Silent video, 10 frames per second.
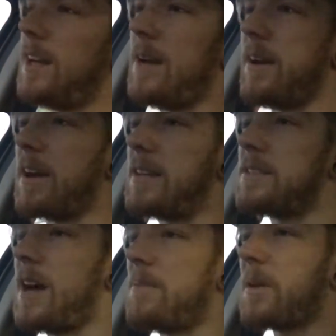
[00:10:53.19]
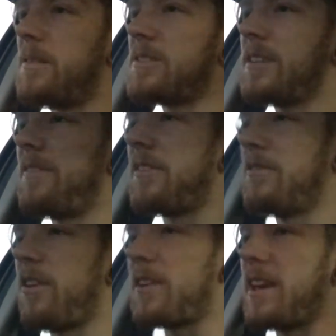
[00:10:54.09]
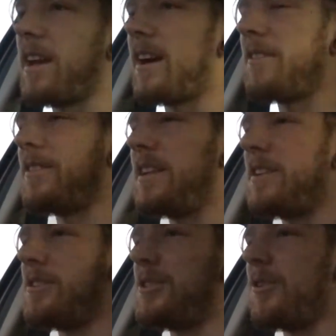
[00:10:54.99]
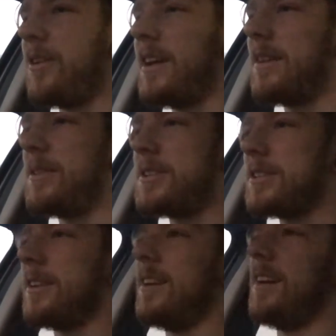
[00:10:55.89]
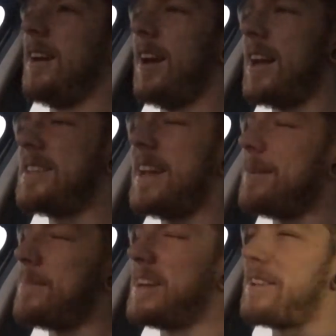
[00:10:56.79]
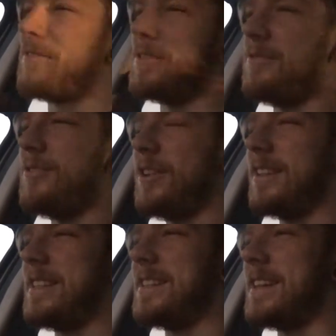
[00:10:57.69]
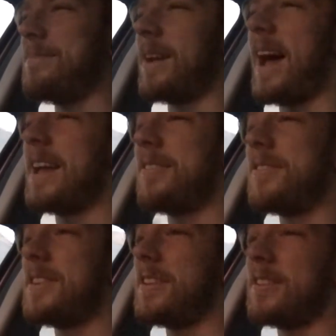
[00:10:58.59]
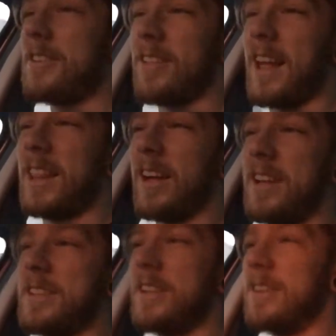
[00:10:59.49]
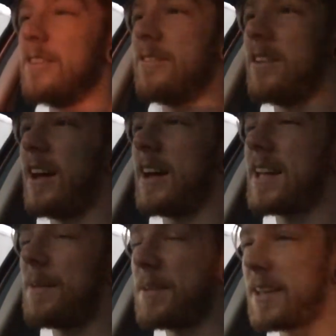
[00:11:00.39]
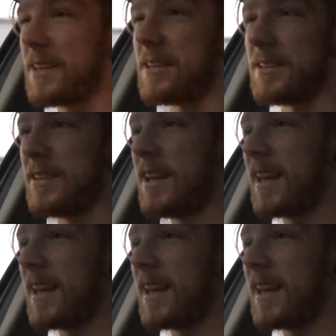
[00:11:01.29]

Anyway guys, I'm going to leave the vlog here. If you did enjoy, which I doubt many of you really did, but hey, if you do like the idea of coming in and